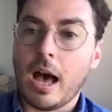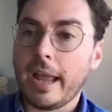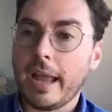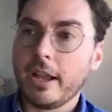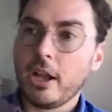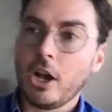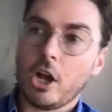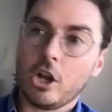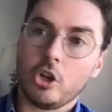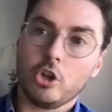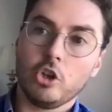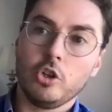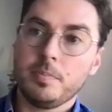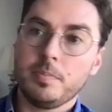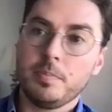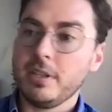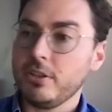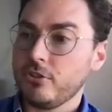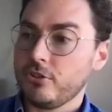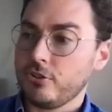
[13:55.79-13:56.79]
I got
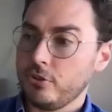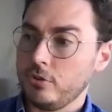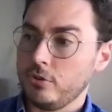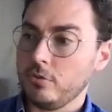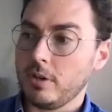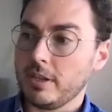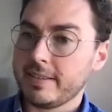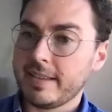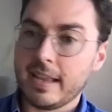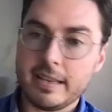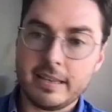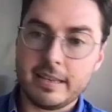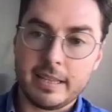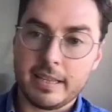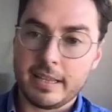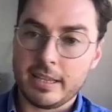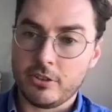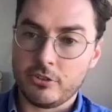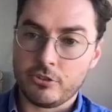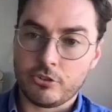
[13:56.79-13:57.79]
looped into
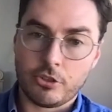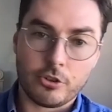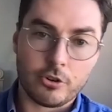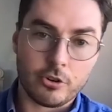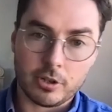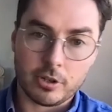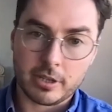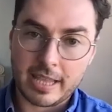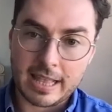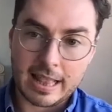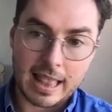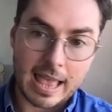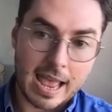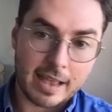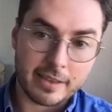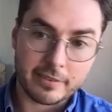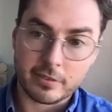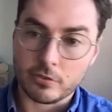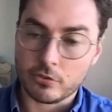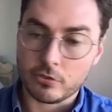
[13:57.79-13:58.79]
attending his third
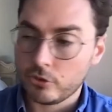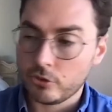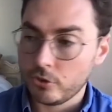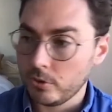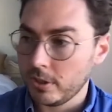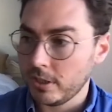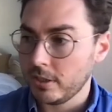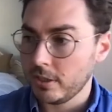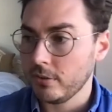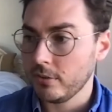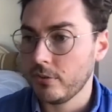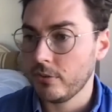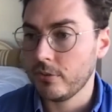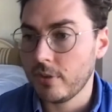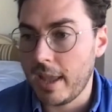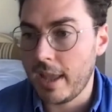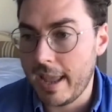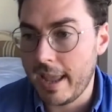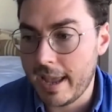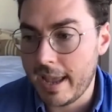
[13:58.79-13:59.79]
class of students,
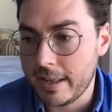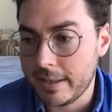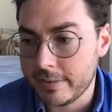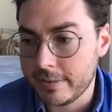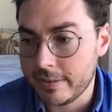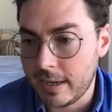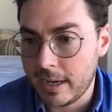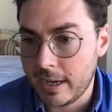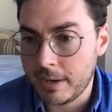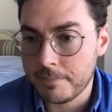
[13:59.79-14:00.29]
and